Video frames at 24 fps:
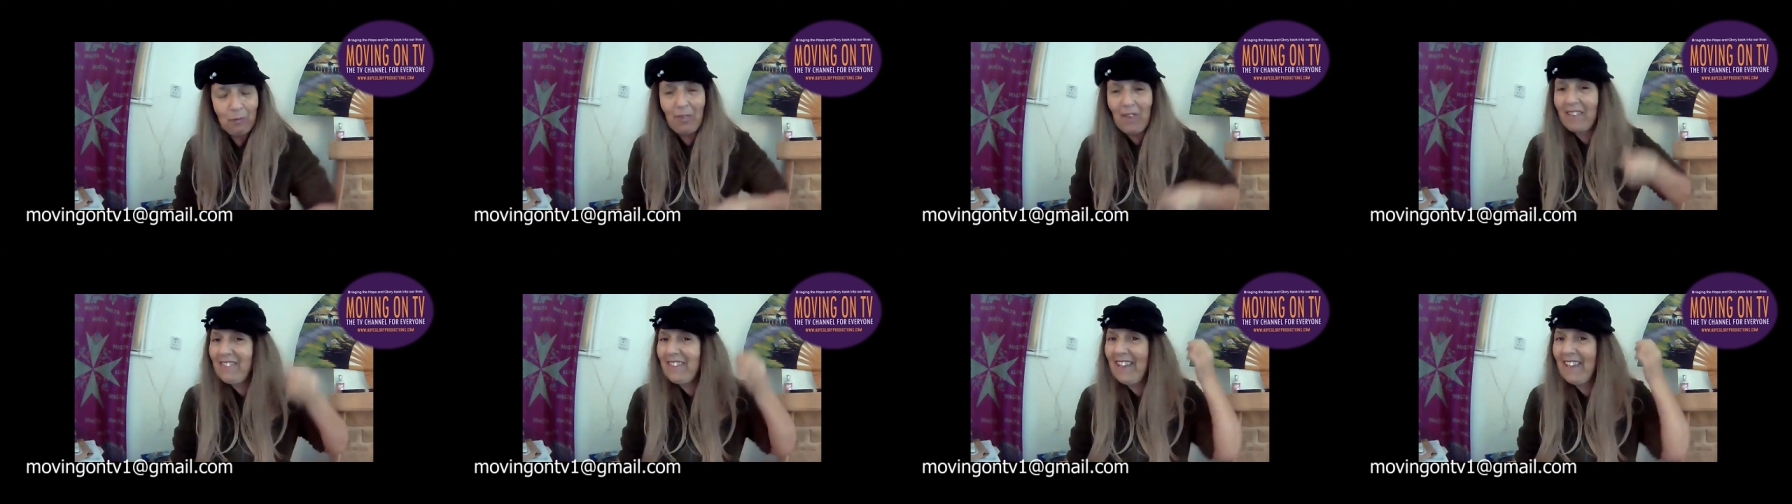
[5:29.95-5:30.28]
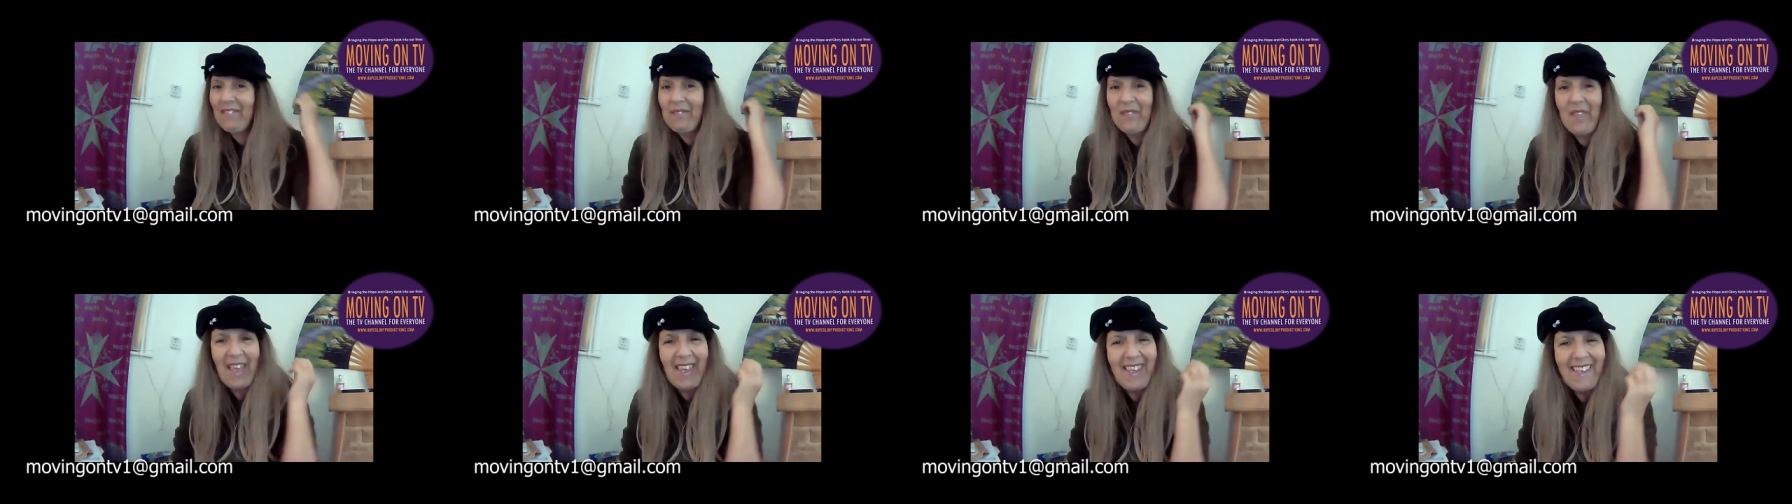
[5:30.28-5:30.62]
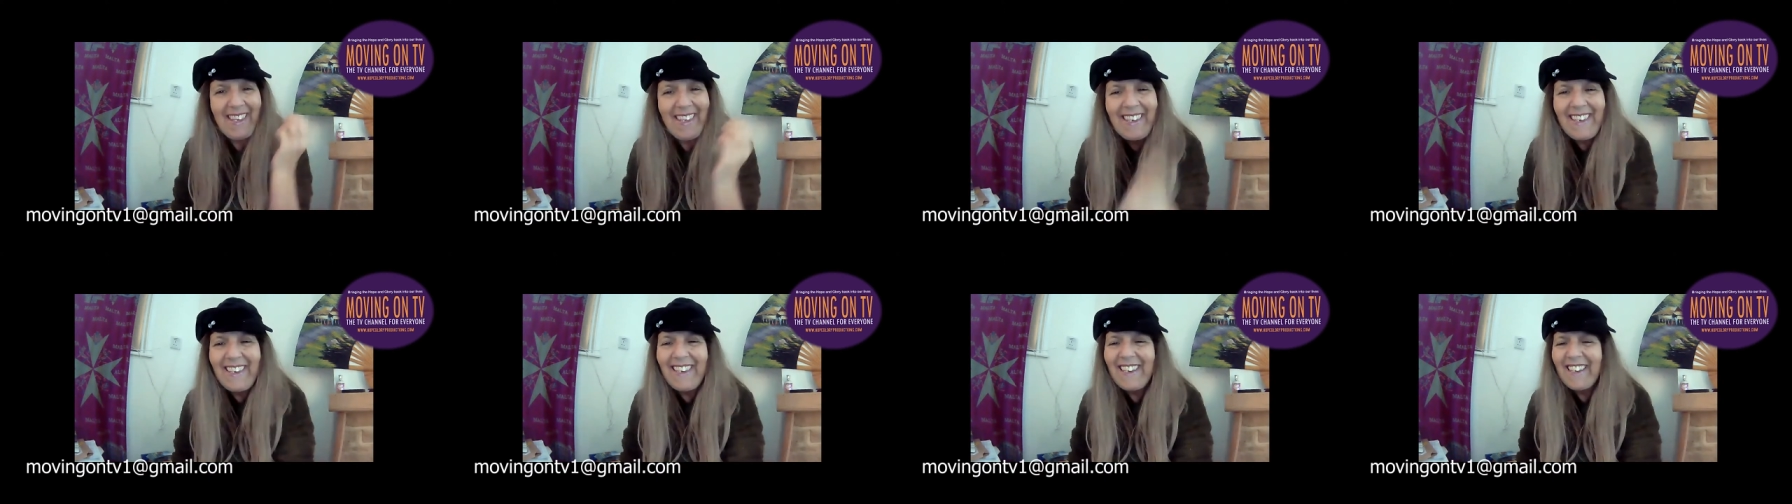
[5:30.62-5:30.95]
And yet the
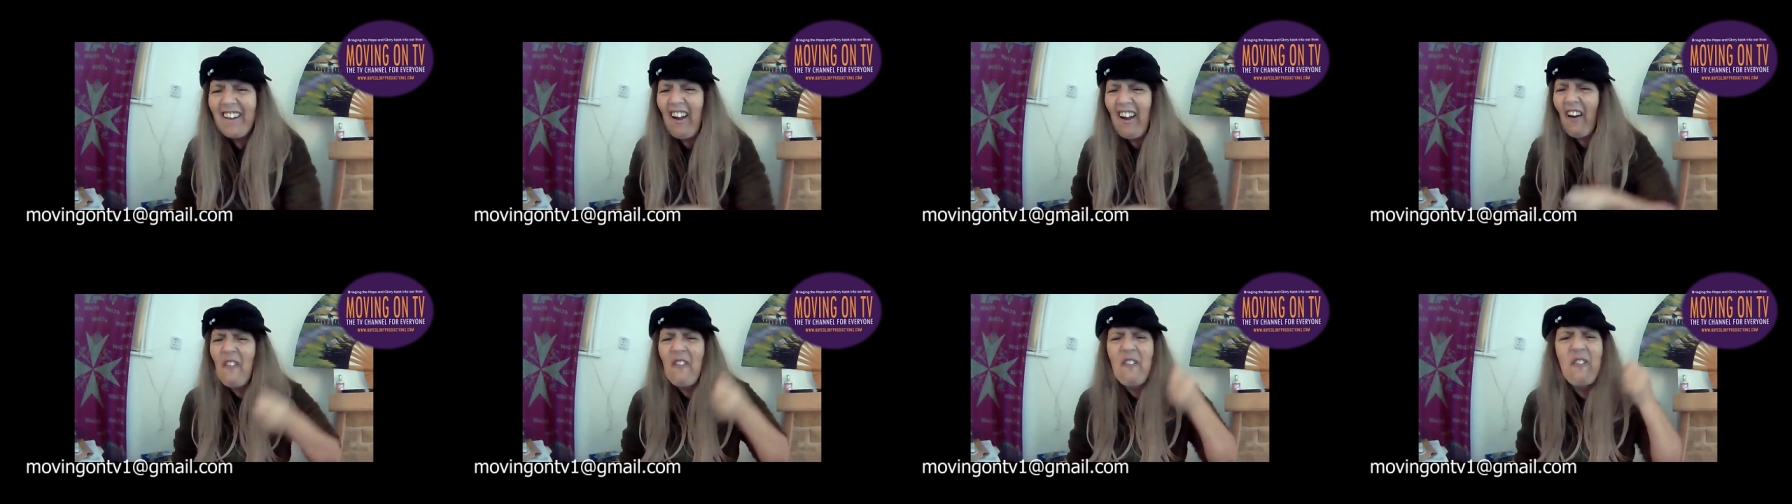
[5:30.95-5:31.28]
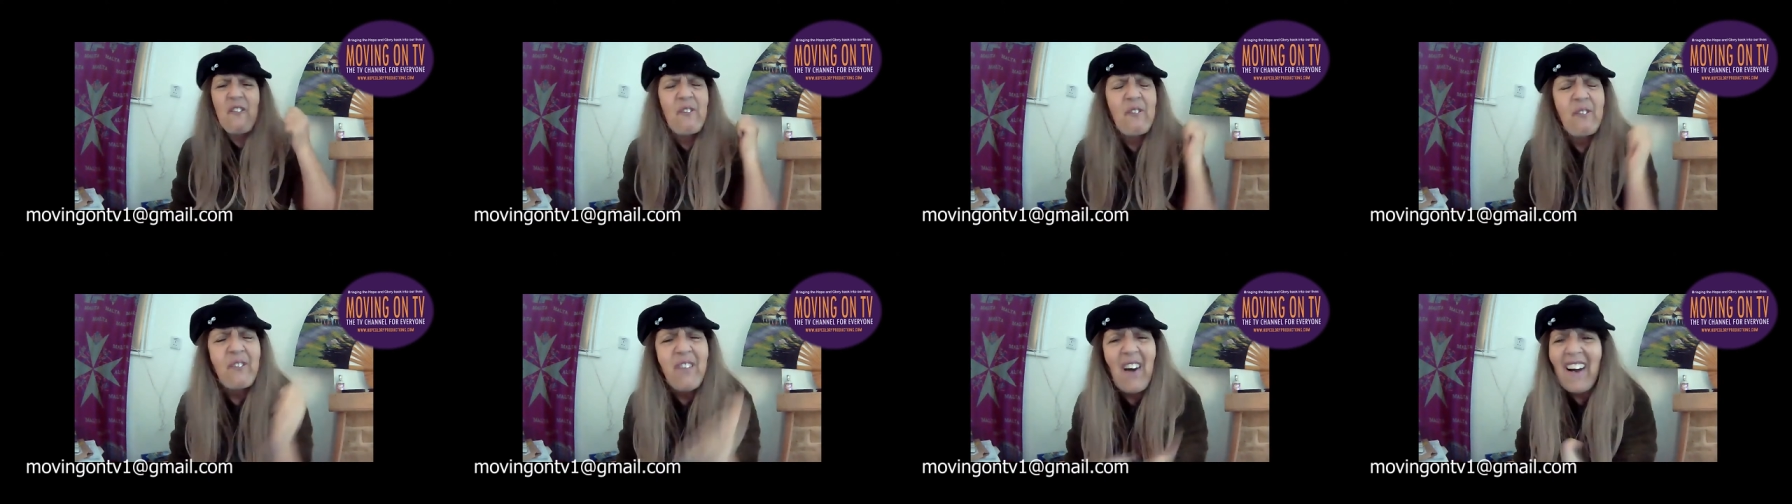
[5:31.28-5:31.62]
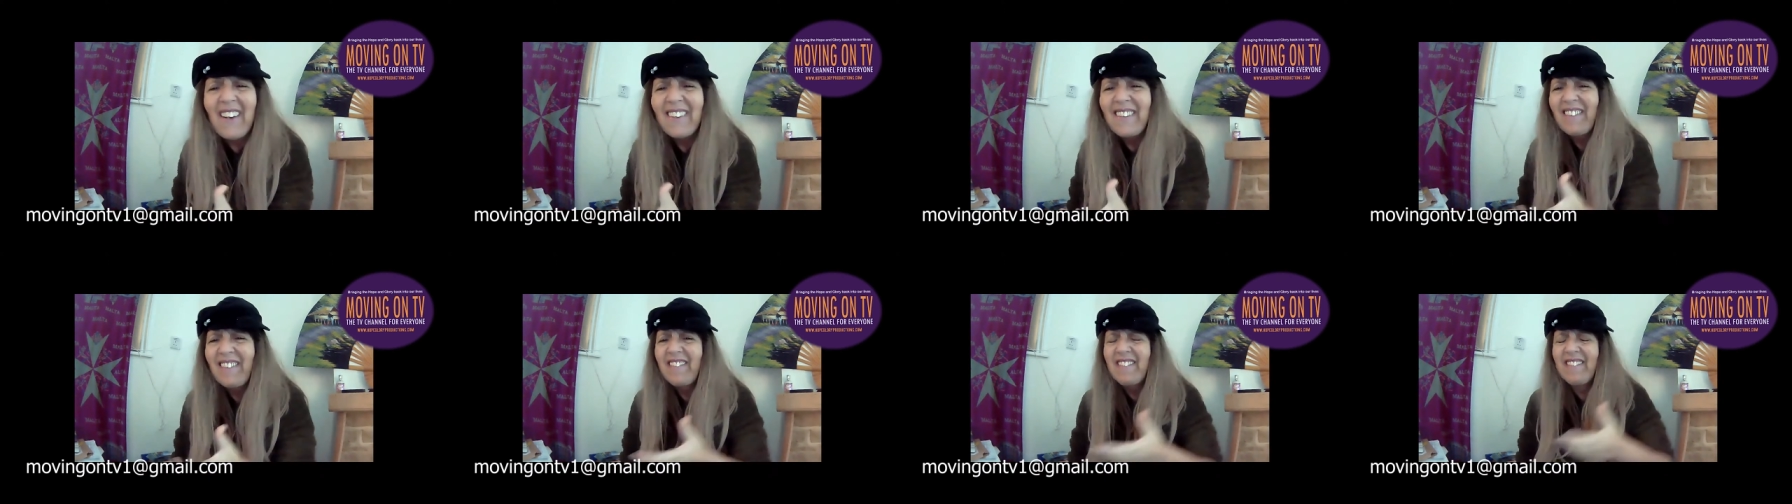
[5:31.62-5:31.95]
ego
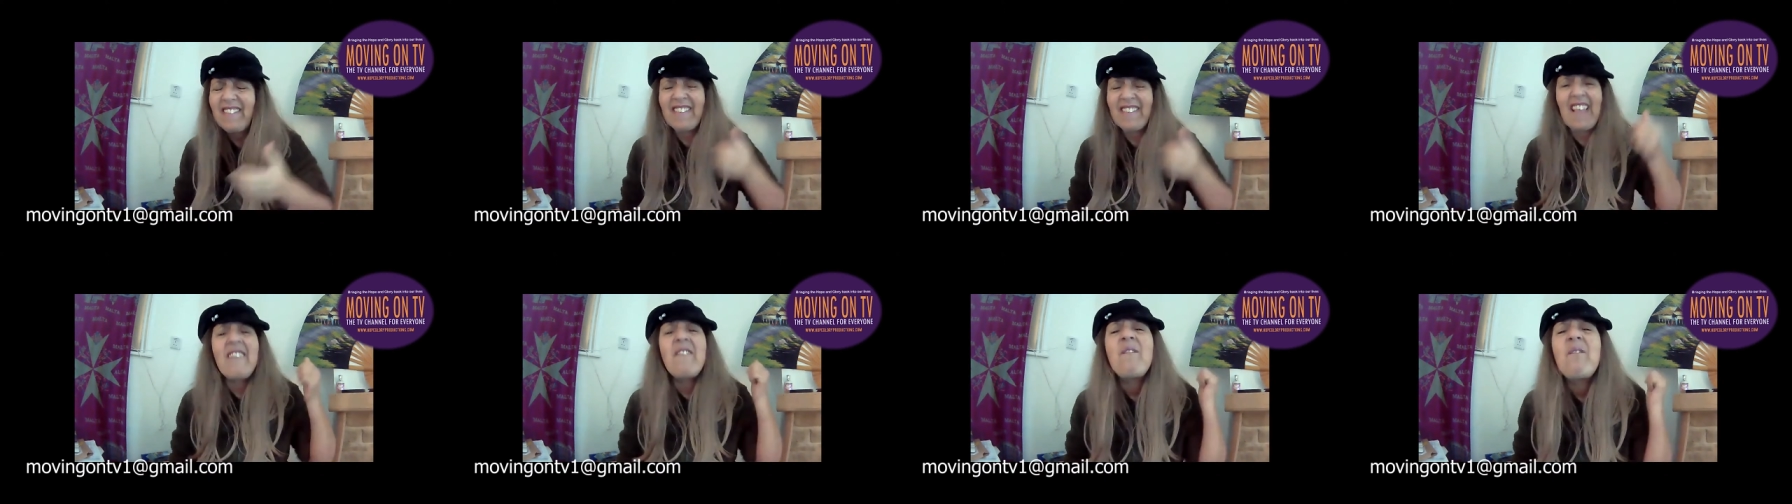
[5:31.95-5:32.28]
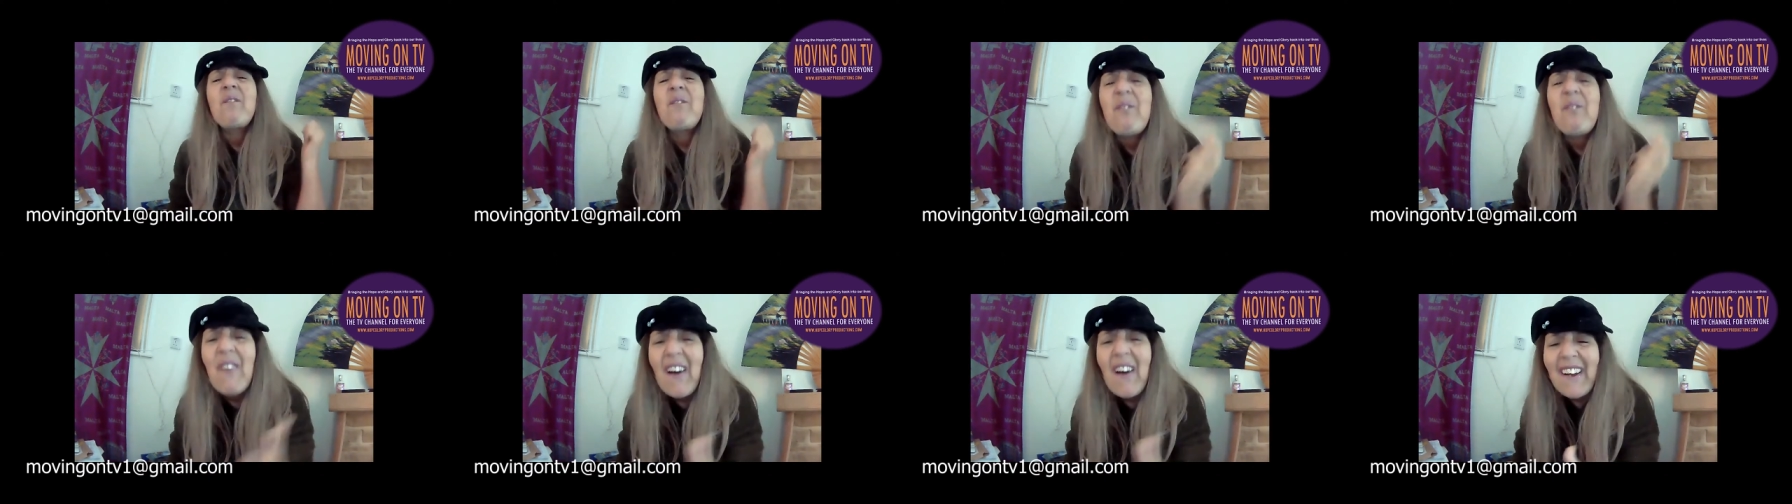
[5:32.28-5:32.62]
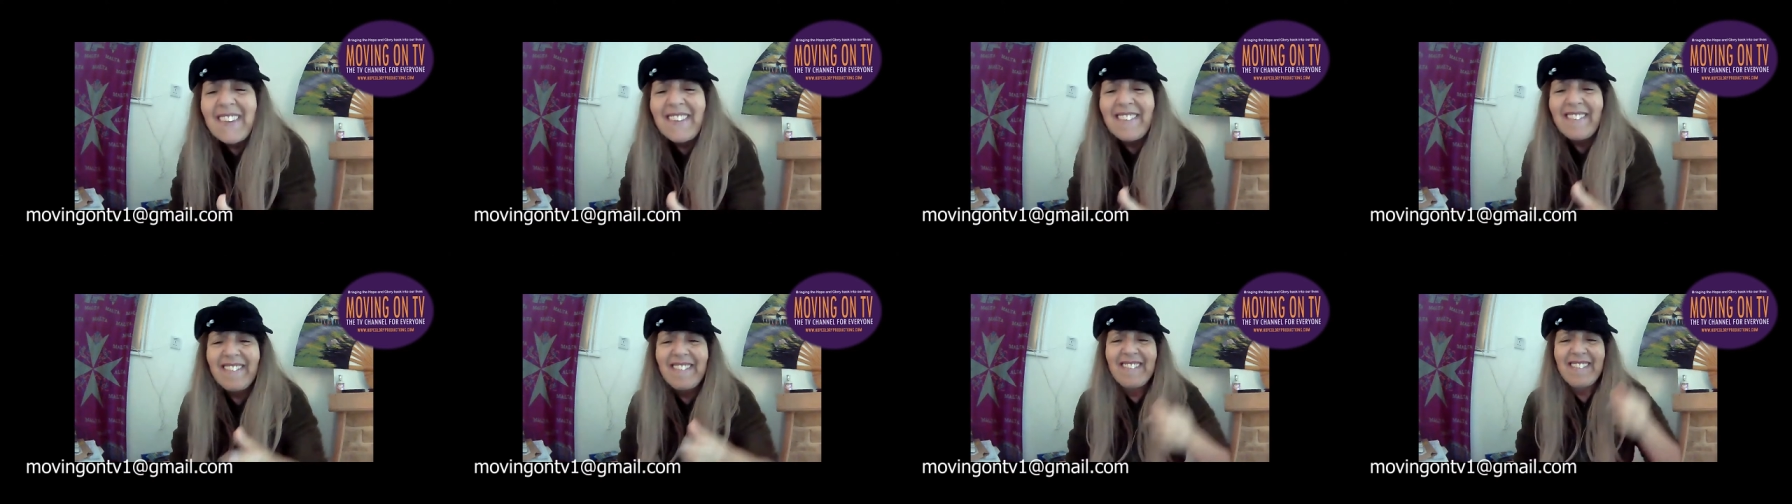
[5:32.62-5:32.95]
fights and
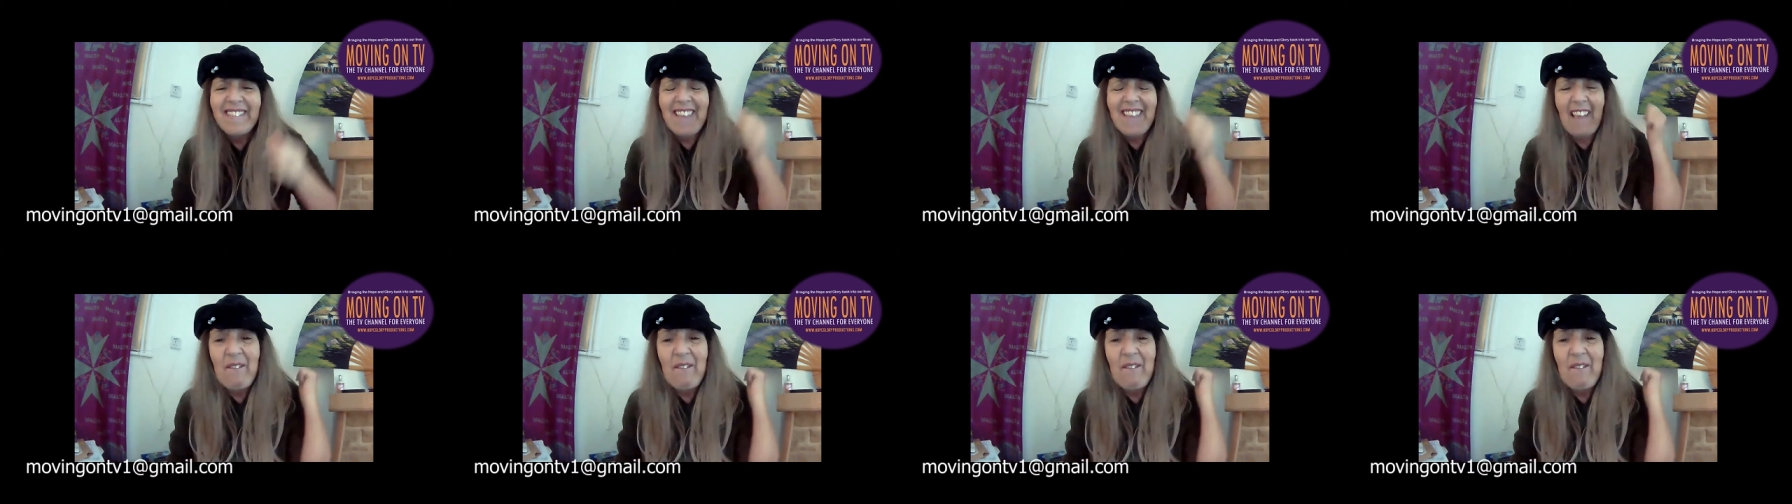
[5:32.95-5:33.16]
fights